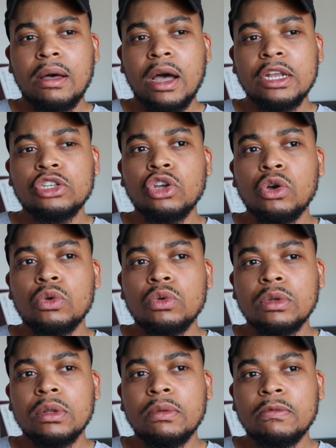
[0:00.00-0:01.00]
i
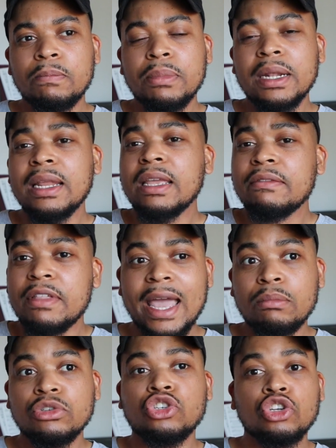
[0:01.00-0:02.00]
don't believe I
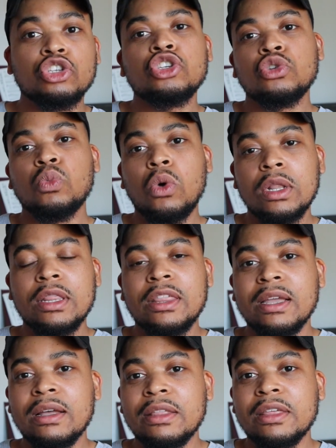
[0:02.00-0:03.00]
am just one
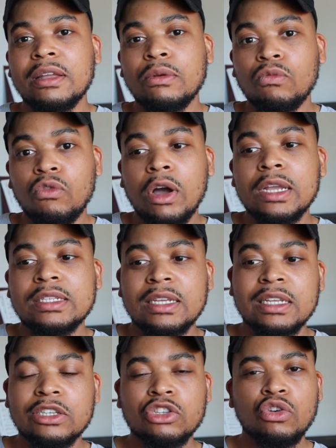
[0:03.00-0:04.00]
thing. I think
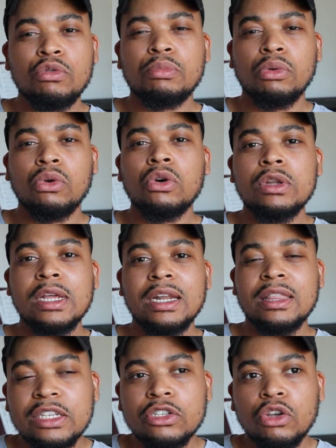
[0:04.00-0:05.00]
writing is so broad
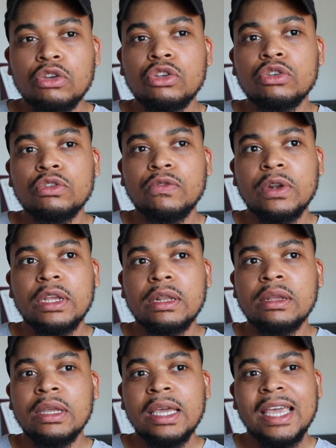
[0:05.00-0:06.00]
and it's so useful
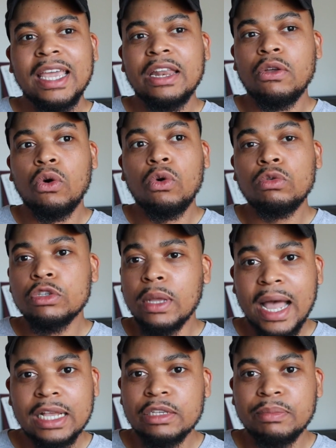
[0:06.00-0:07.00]
in in all
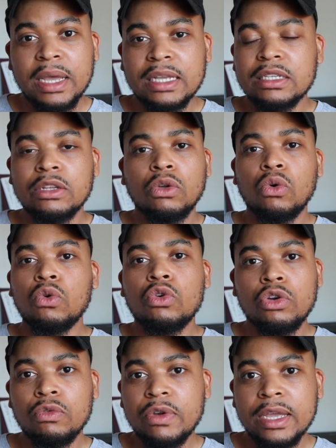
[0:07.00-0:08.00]
aspects in
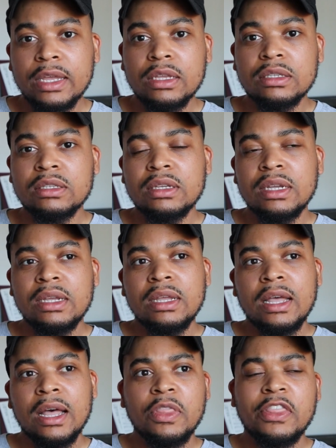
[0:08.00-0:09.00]
all careers
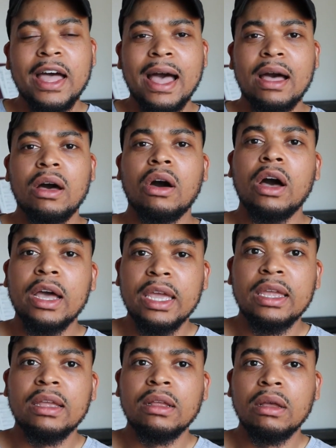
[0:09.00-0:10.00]
that
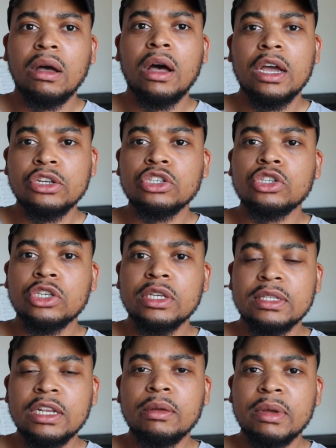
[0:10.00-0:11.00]
I I just
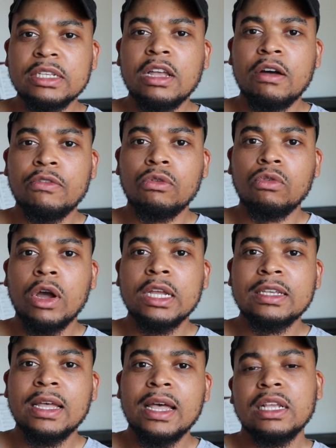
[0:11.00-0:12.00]
consider myself a
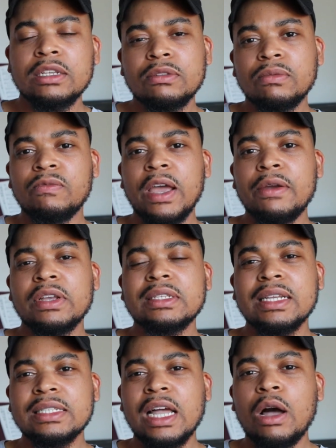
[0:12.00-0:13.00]
writer. There's various
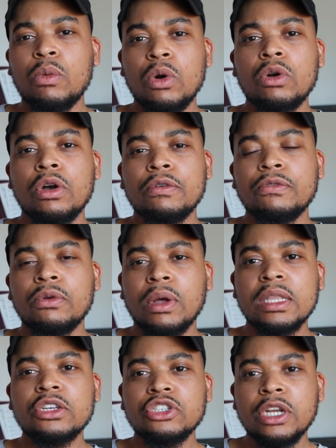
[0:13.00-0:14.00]
things that I will go through
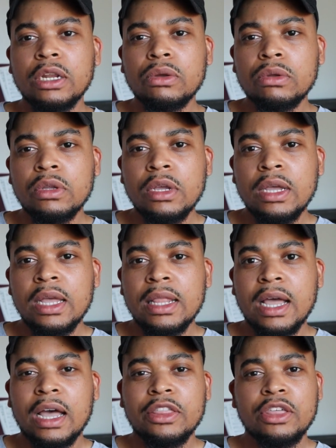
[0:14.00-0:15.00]
on this channel
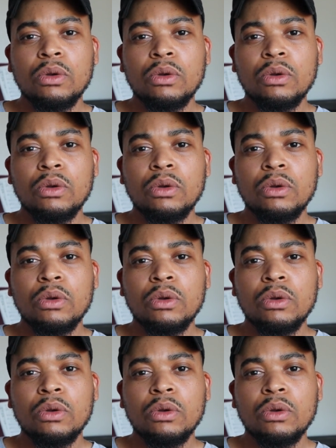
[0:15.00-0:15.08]
that I